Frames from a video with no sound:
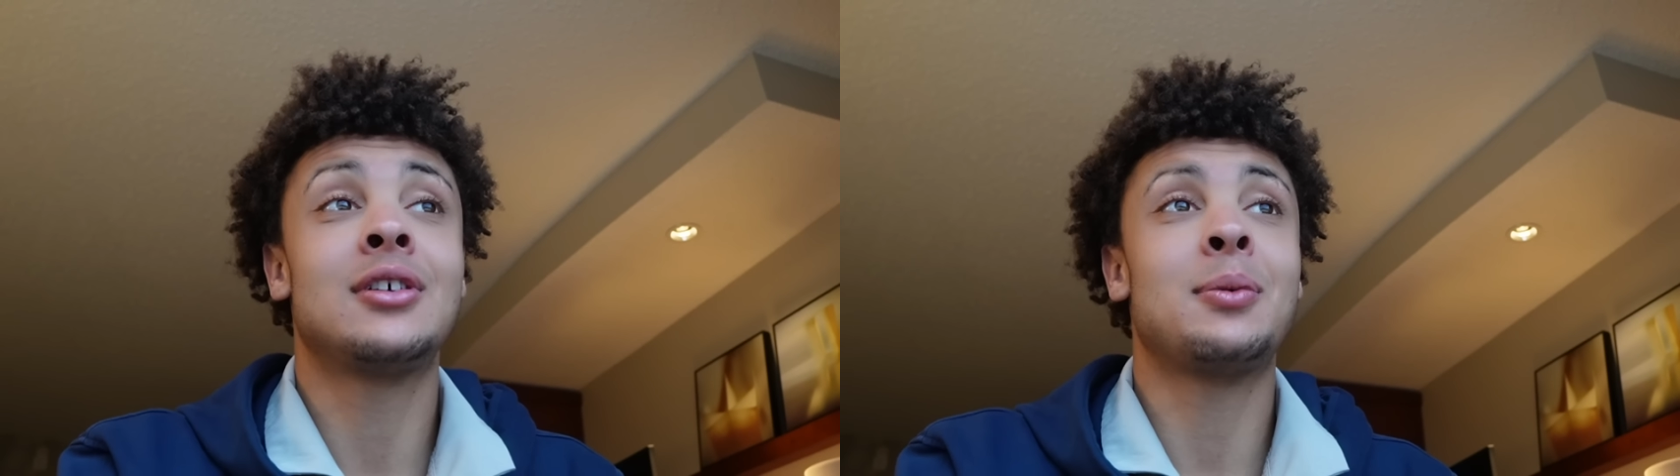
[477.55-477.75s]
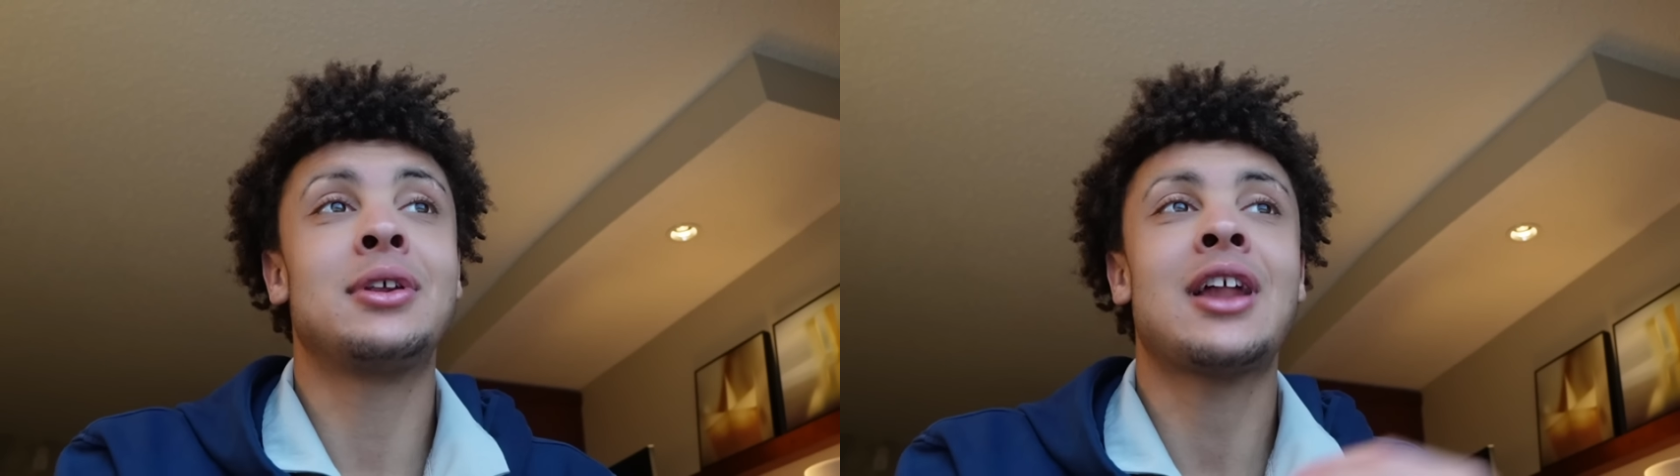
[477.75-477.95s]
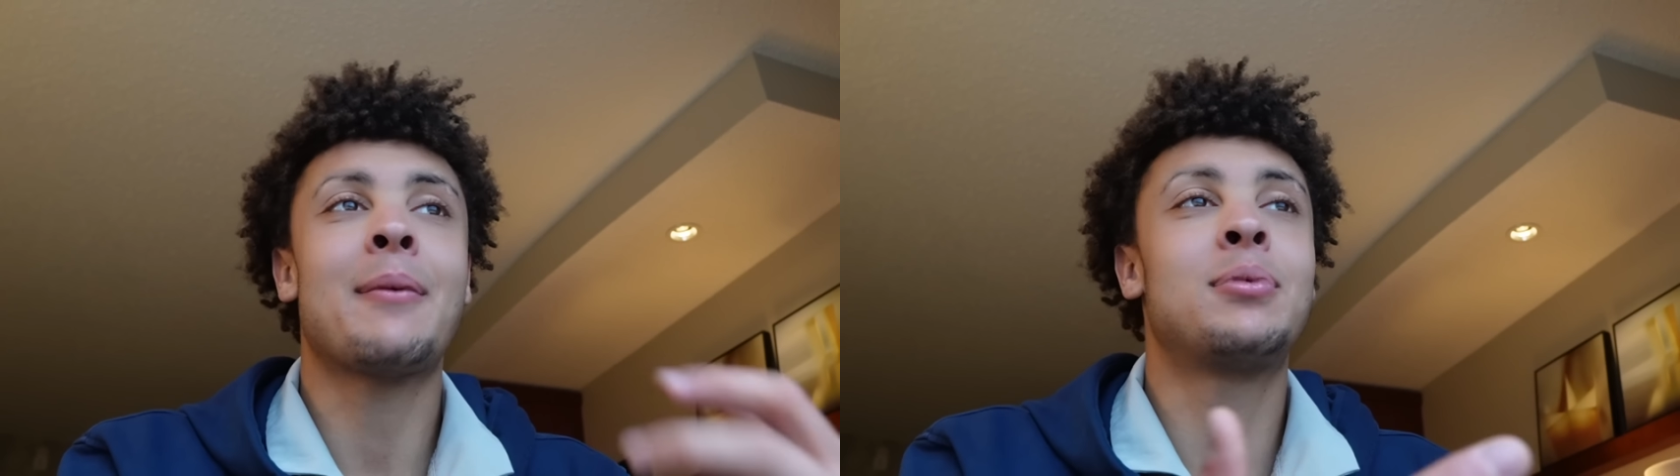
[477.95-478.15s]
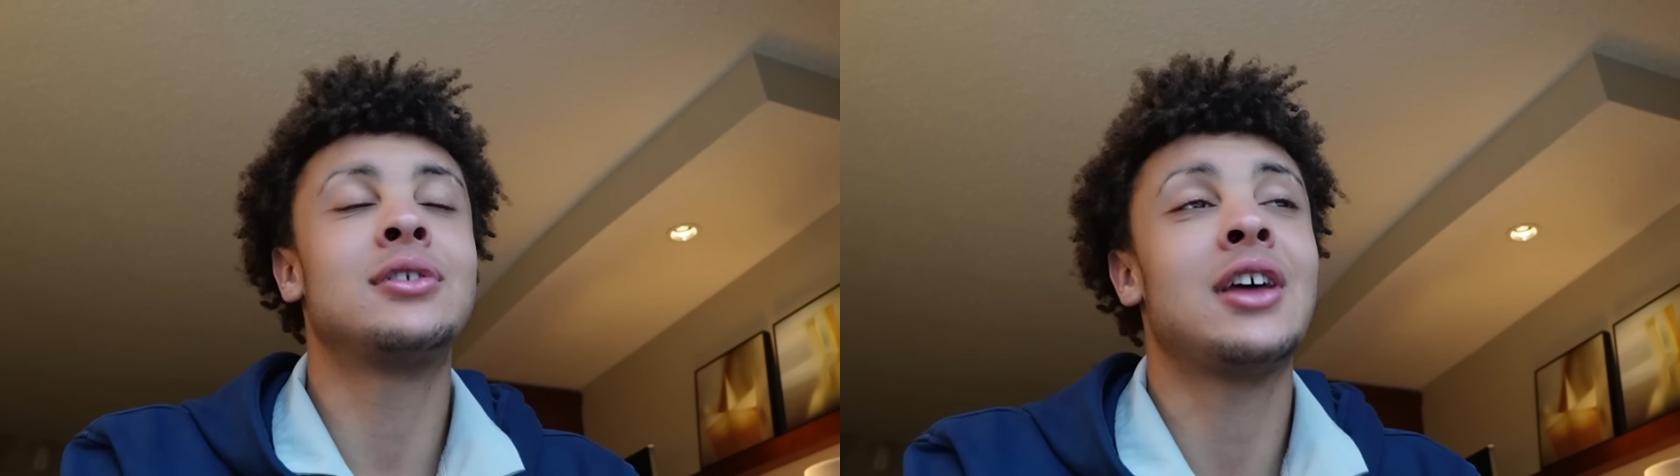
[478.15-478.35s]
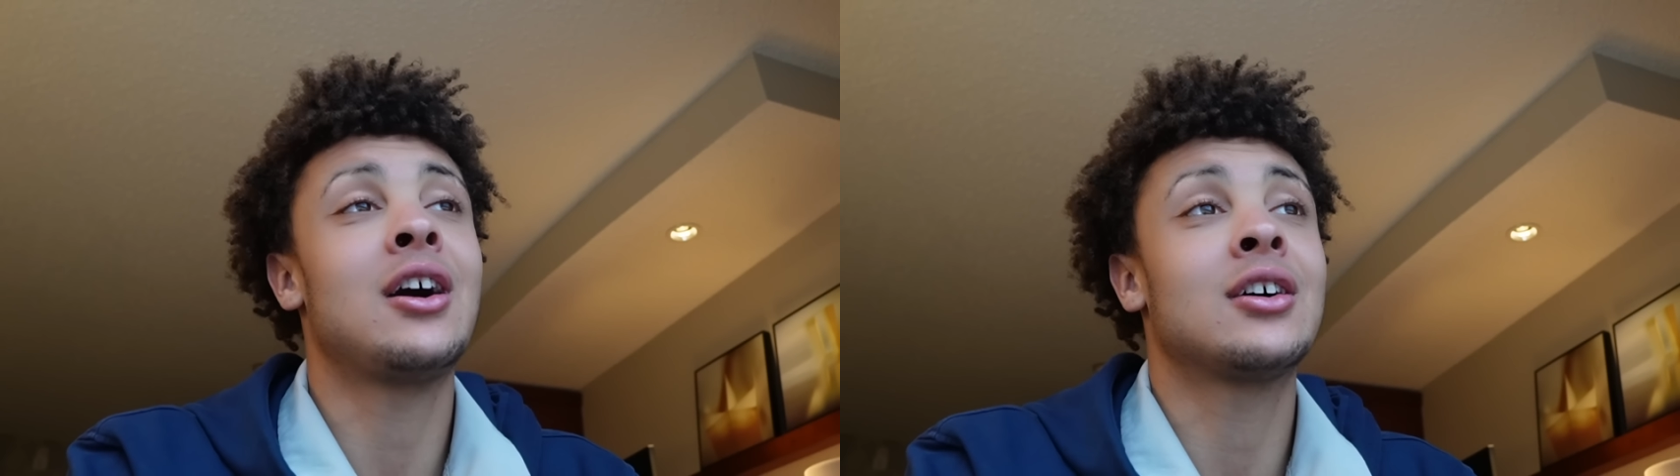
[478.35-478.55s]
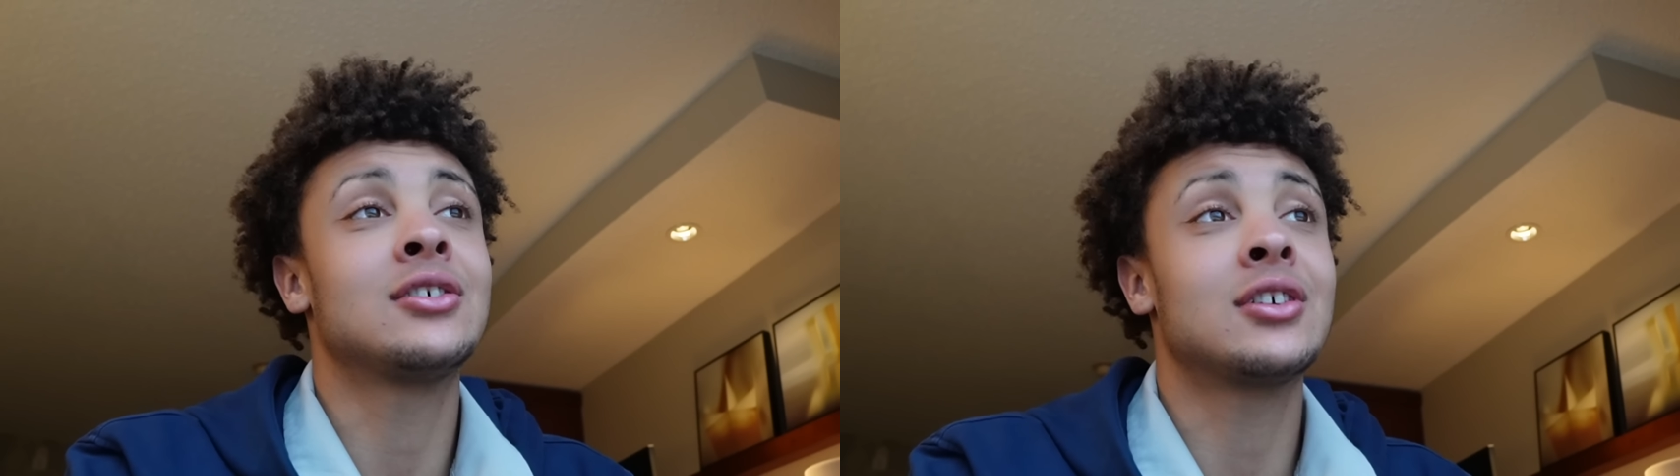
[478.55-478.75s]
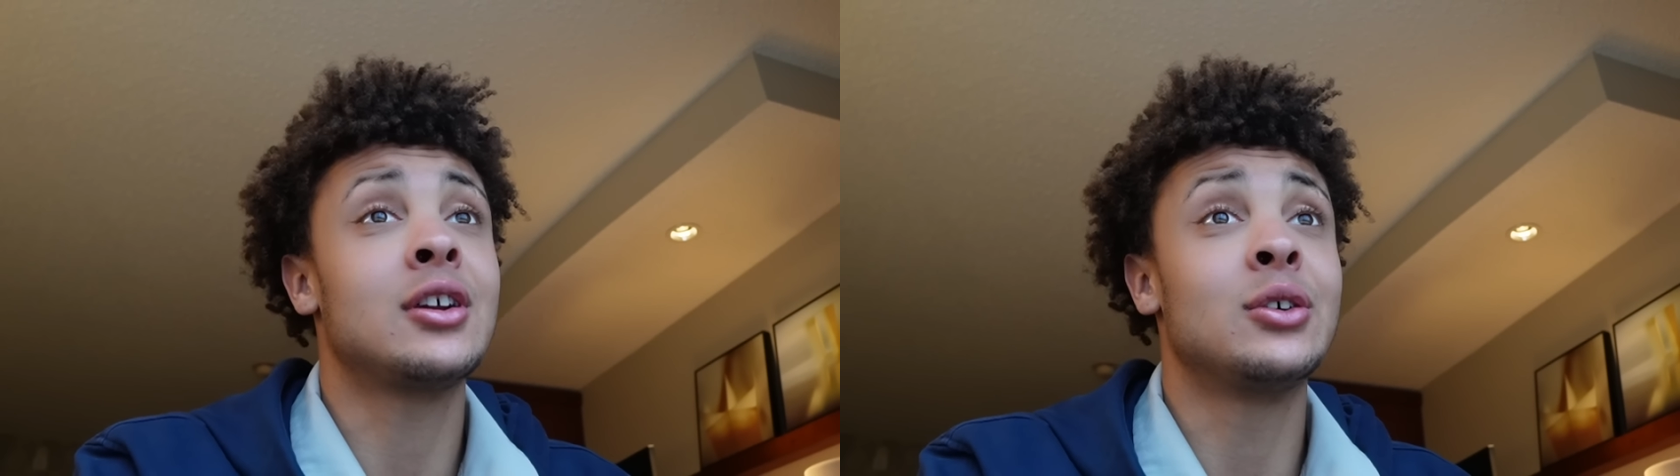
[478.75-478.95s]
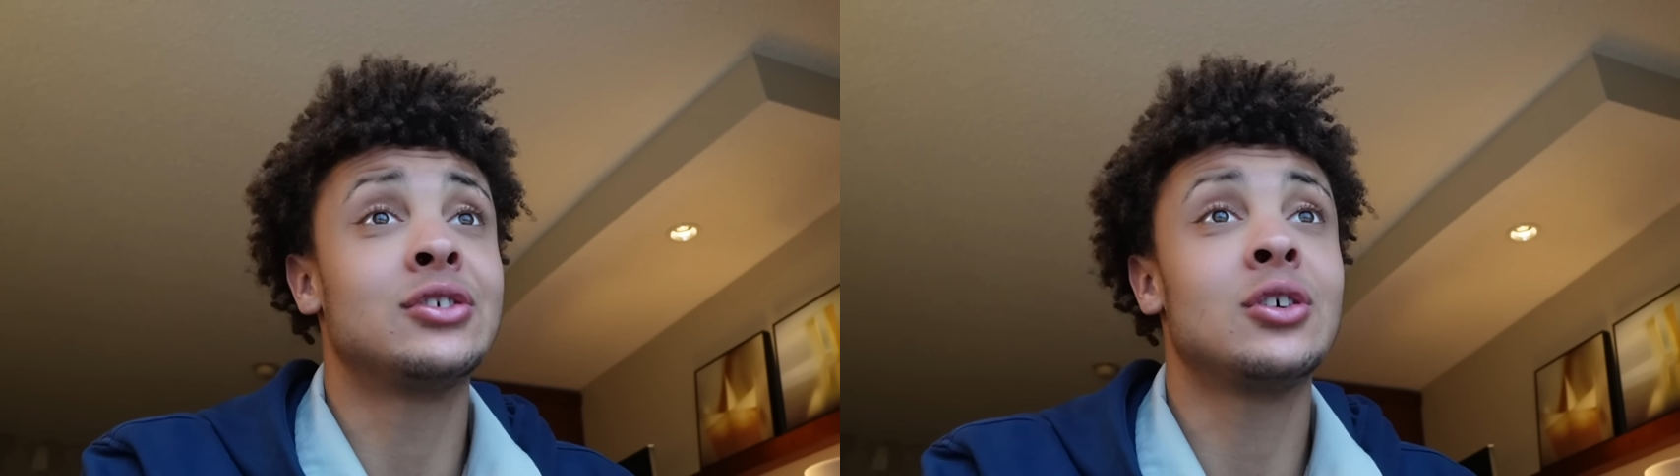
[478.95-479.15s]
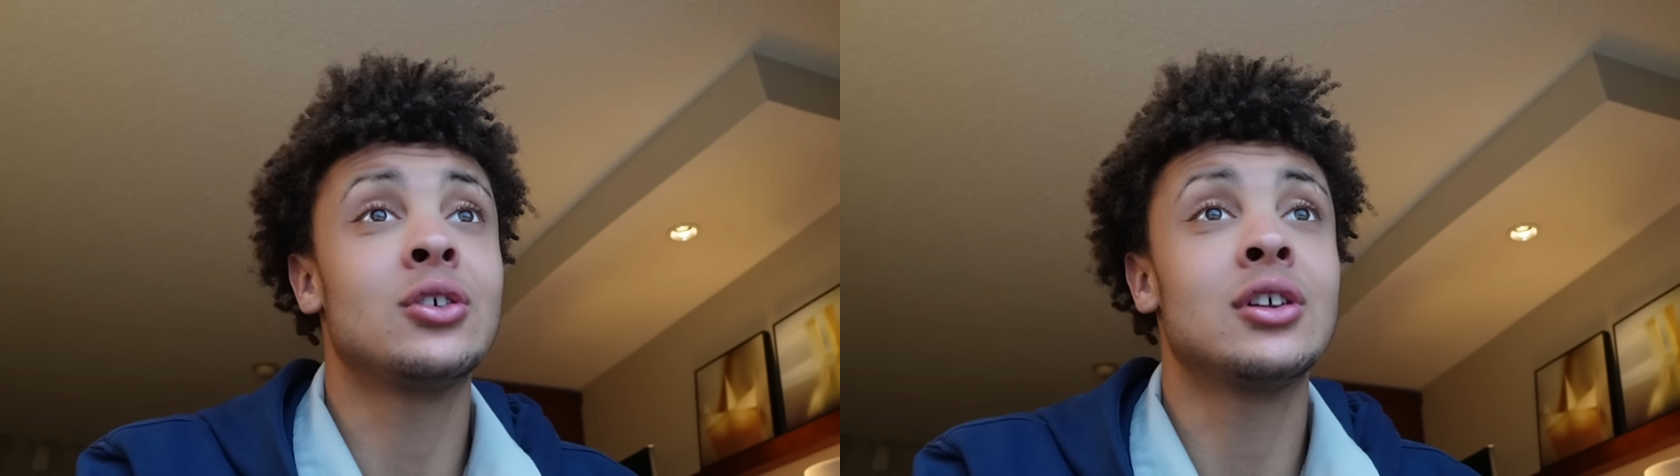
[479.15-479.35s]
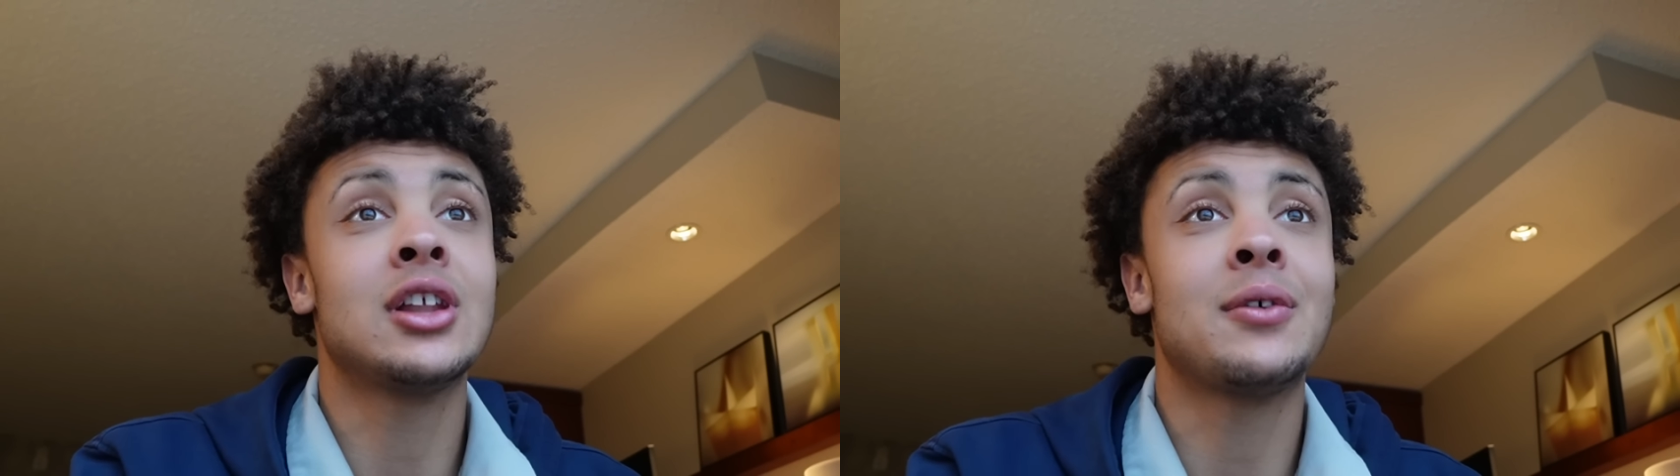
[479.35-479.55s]
I mean, not put down because you know it's still a
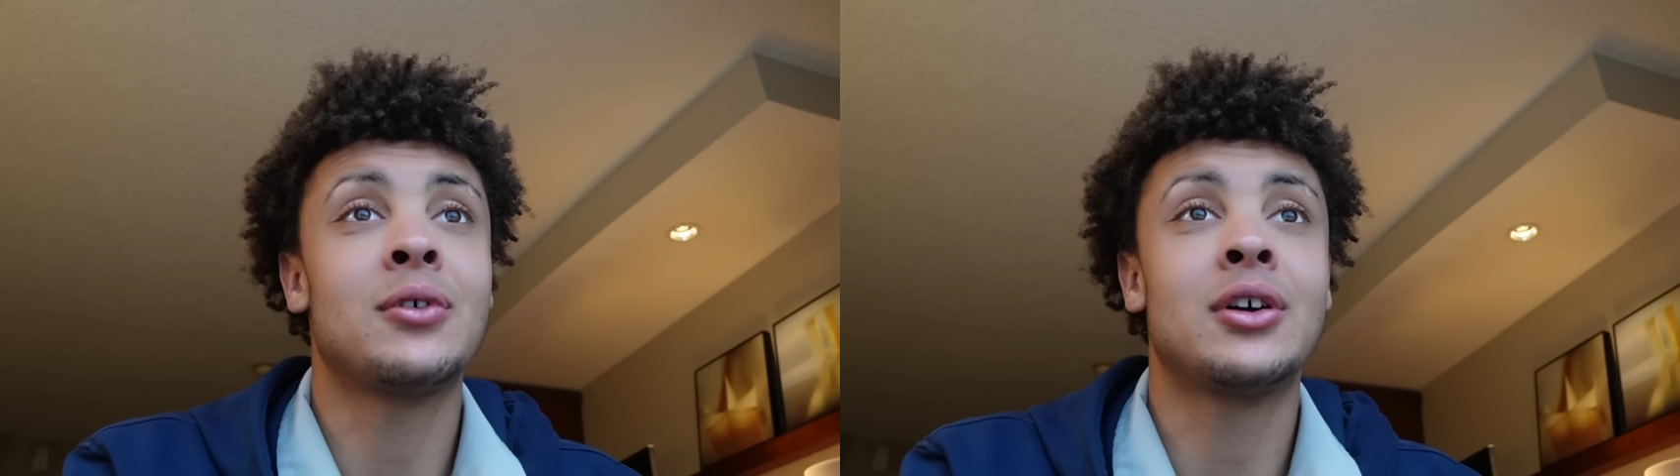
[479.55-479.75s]
good level.